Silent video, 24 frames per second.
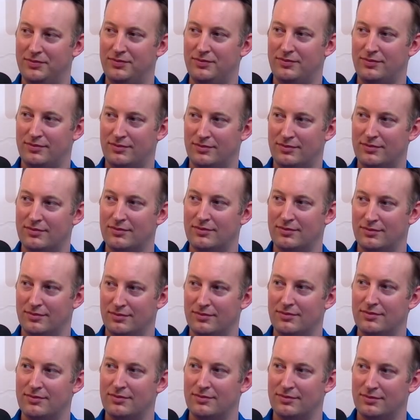Yeah.
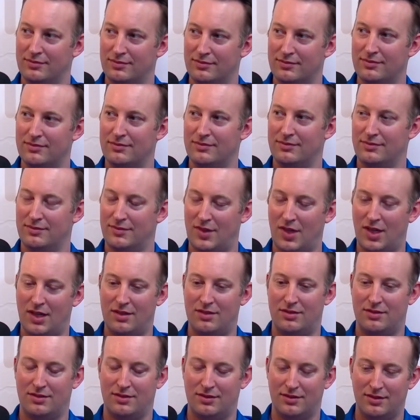
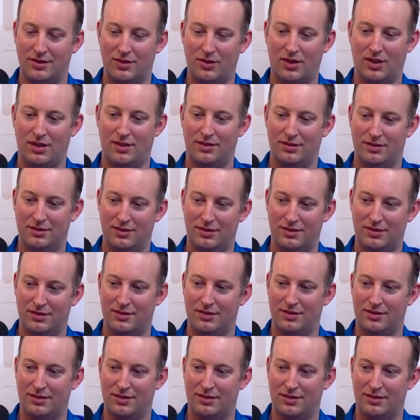Nice. Okay. Yeah, but thank you for